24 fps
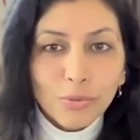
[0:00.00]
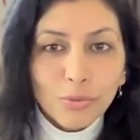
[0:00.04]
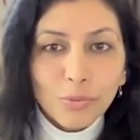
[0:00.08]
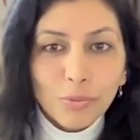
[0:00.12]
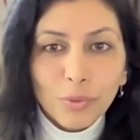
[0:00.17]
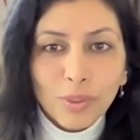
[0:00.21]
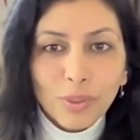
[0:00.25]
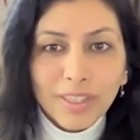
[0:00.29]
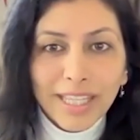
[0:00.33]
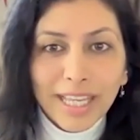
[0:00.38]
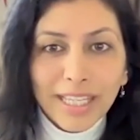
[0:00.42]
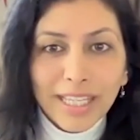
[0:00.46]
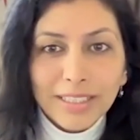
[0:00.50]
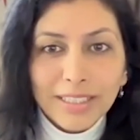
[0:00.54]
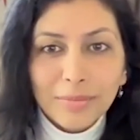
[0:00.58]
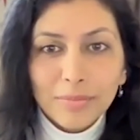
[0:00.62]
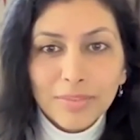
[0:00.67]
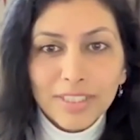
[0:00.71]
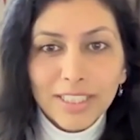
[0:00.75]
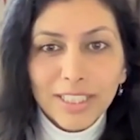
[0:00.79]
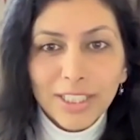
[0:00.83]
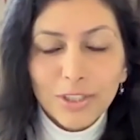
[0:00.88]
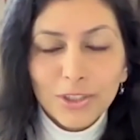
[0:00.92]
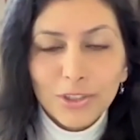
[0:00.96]
with that
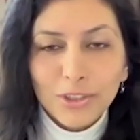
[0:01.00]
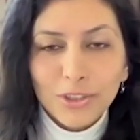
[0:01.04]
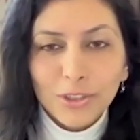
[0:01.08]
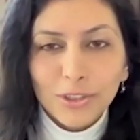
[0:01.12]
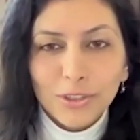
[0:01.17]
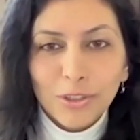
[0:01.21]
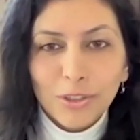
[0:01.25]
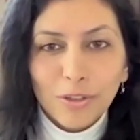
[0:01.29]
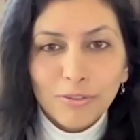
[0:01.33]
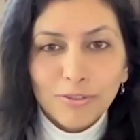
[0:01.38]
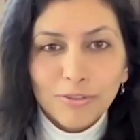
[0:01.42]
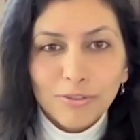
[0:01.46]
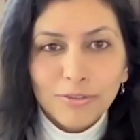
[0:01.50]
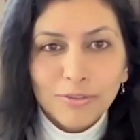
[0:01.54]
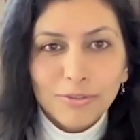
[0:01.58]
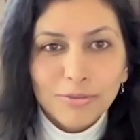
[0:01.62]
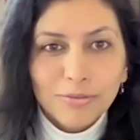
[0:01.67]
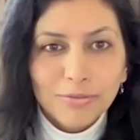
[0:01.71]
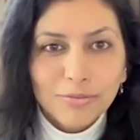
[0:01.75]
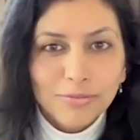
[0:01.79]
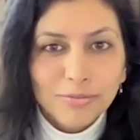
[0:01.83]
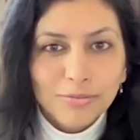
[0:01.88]
temptation of